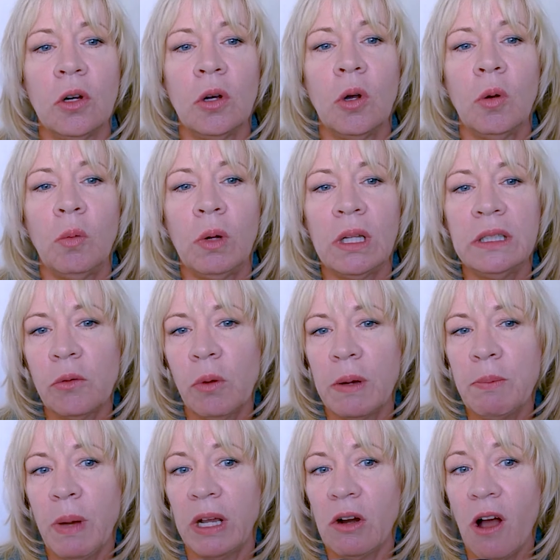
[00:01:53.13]
Well, another one
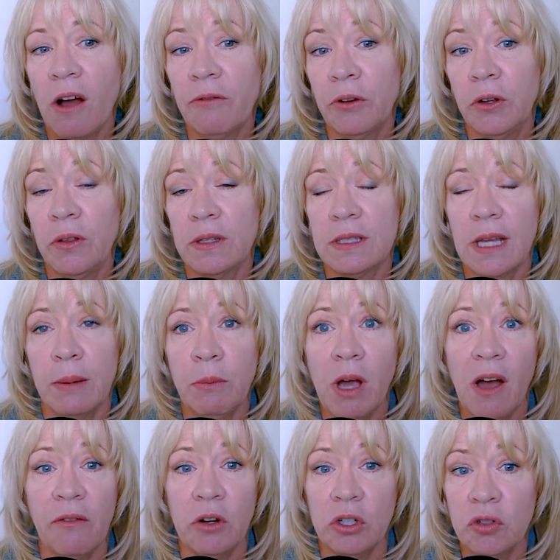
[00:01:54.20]
might offer you the same
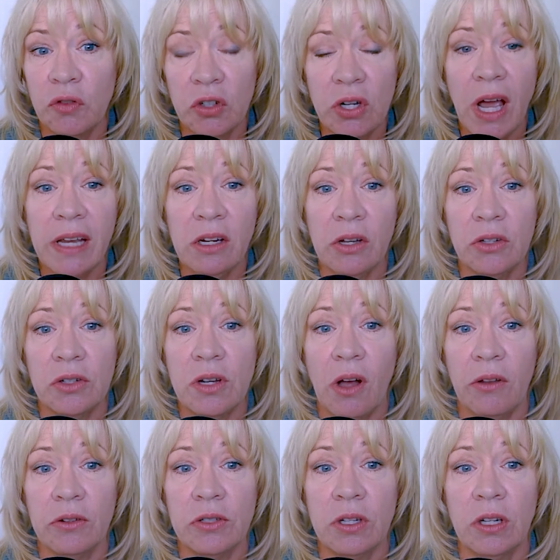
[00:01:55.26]
coverage for
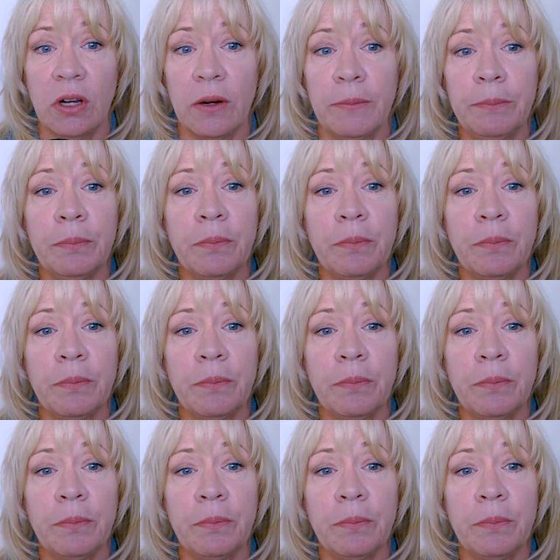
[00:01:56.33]
$900 a year.